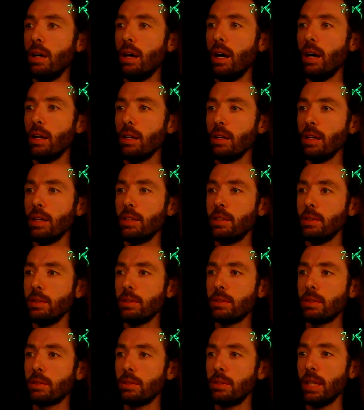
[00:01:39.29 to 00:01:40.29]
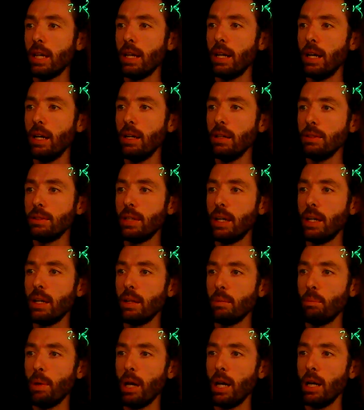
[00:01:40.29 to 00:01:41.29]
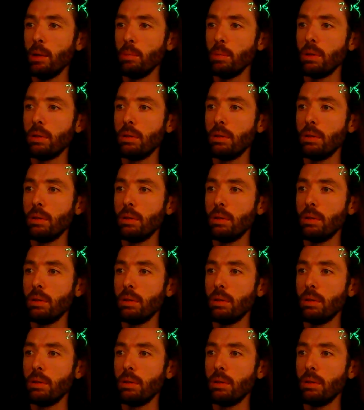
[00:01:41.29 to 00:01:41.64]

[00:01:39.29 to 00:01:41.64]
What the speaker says: And all I do is say l.map